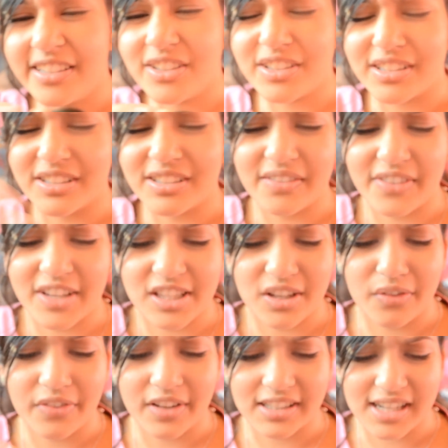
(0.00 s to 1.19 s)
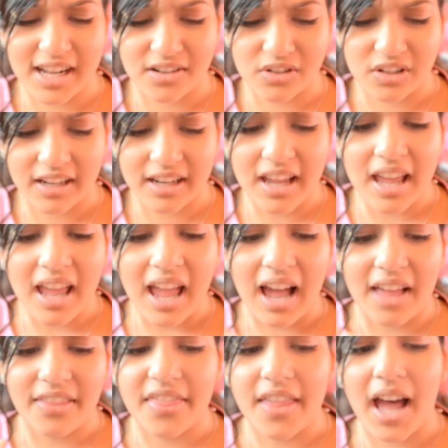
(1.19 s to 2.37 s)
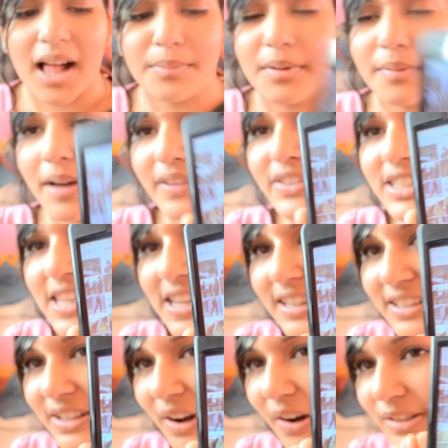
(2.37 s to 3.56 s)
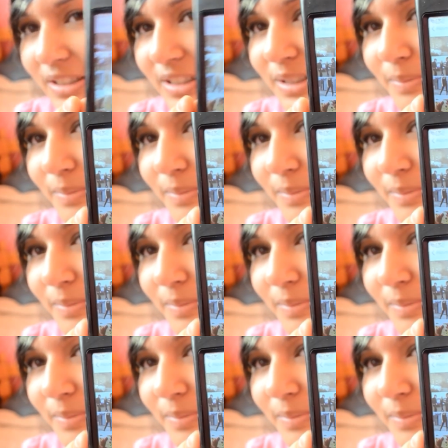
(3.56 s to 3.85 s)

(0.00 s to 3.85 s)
just does the video things naturally. And then the album I've synced on to